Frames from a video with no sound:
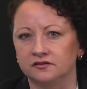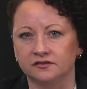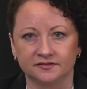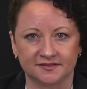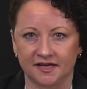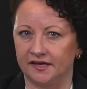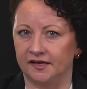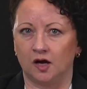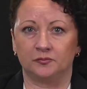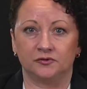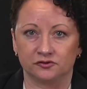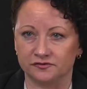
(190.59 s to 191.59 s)
setting up
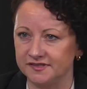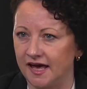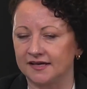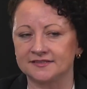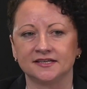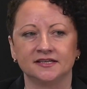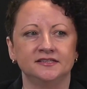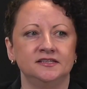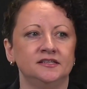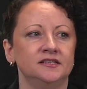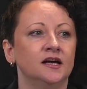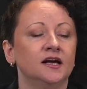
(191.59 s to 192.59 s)
your tax
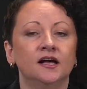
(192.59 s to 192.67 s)
ID,